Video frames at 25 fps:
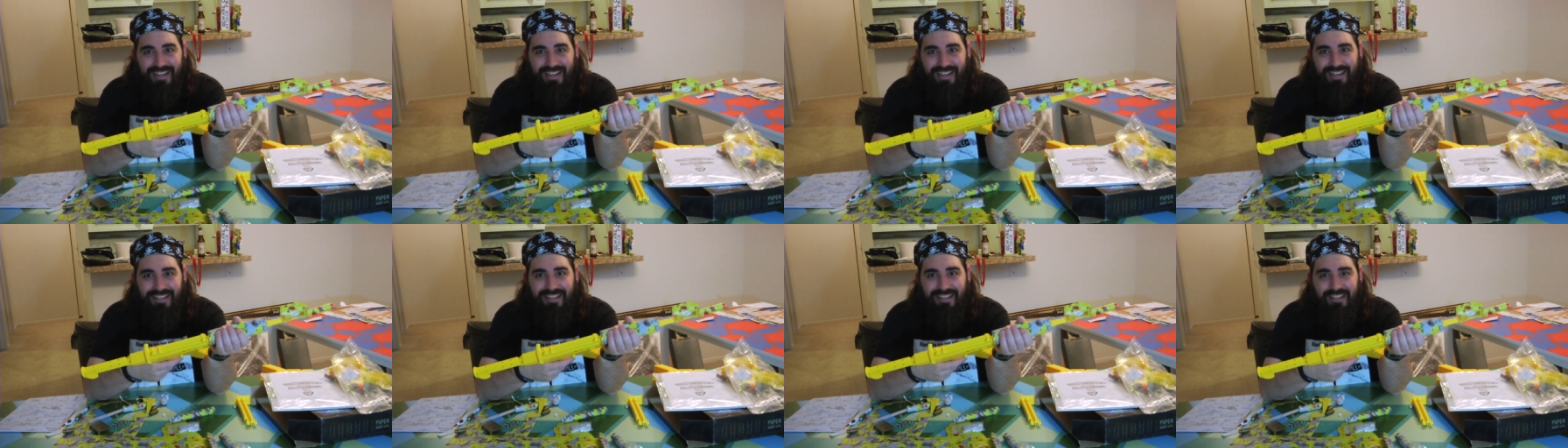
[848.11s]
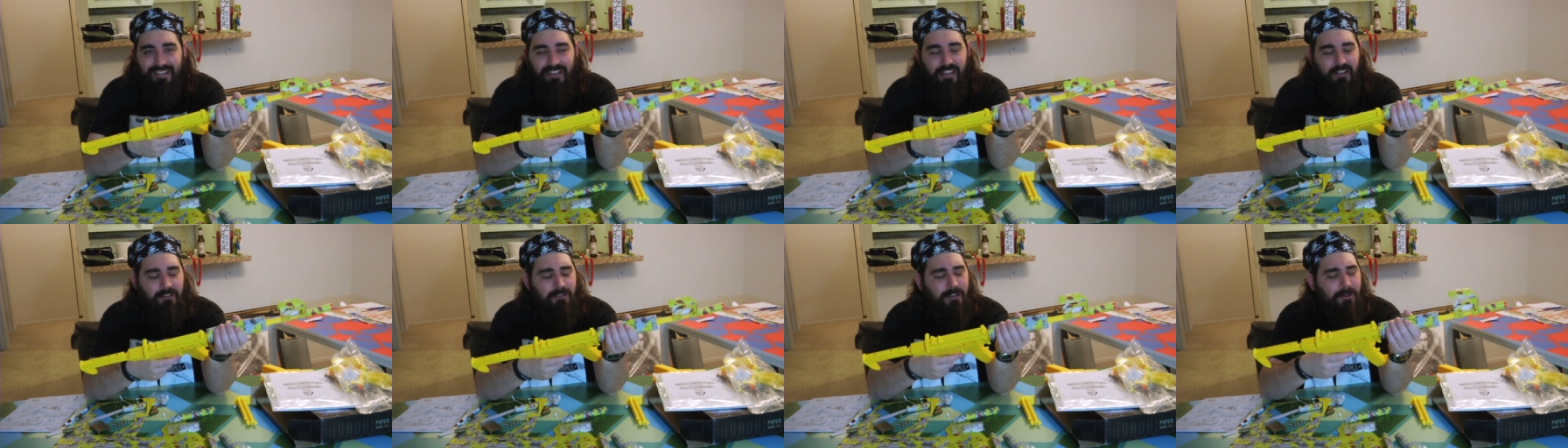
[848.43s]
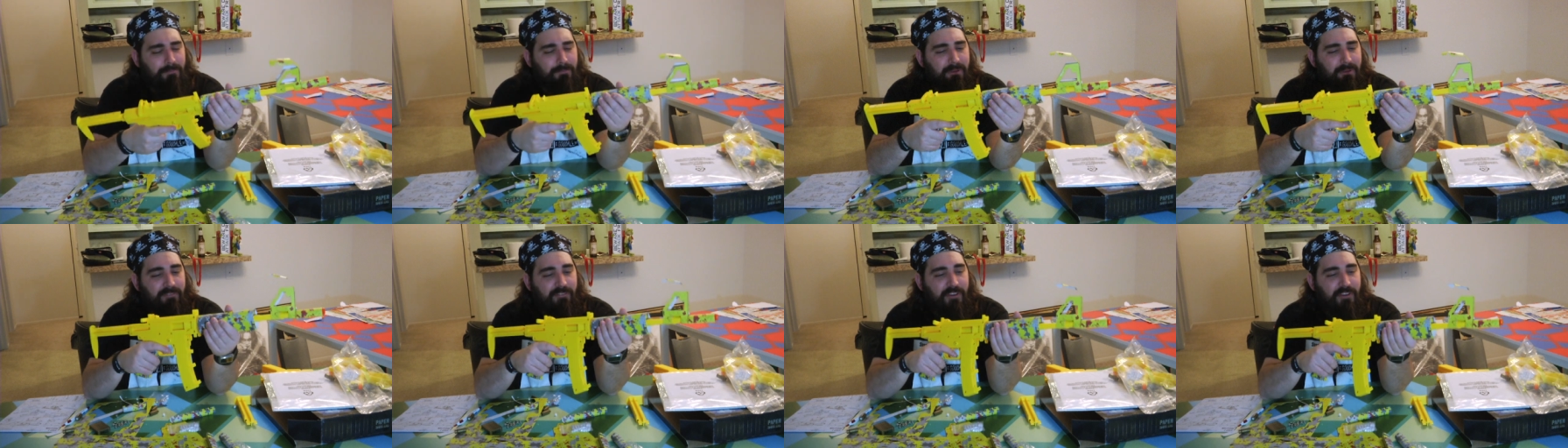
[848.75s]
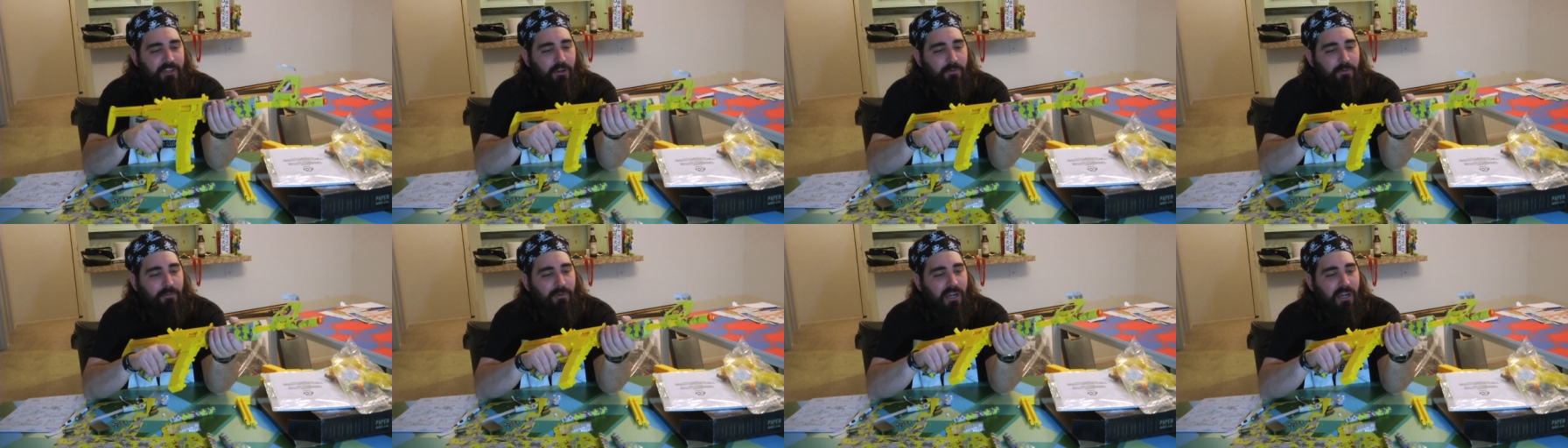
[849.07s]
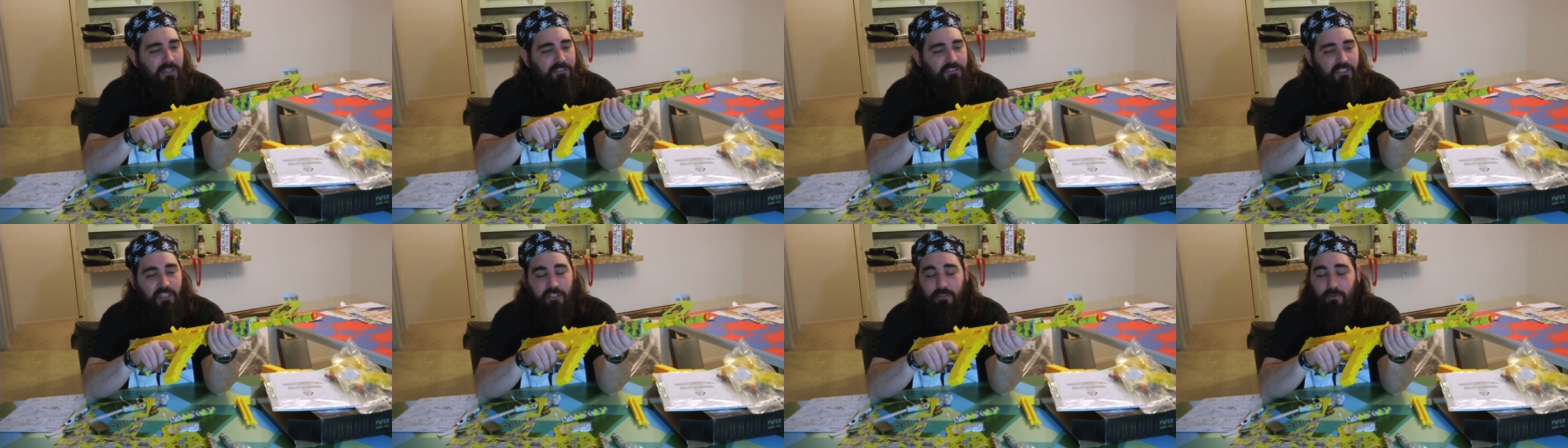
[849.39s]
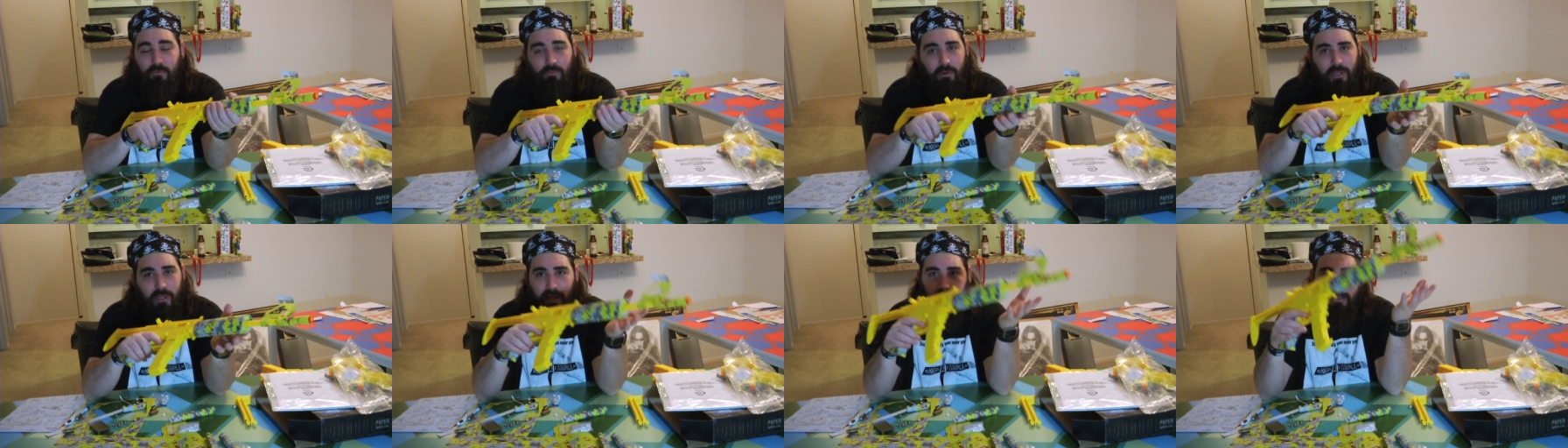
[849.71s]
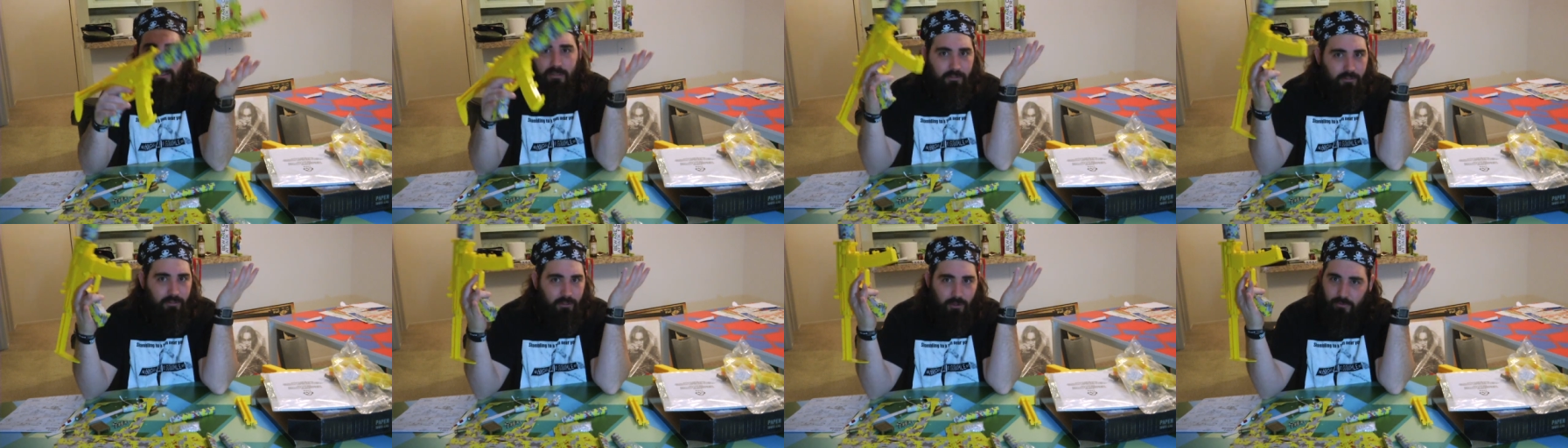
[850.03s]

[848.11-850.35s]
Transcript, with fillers: in an upcoming video project when,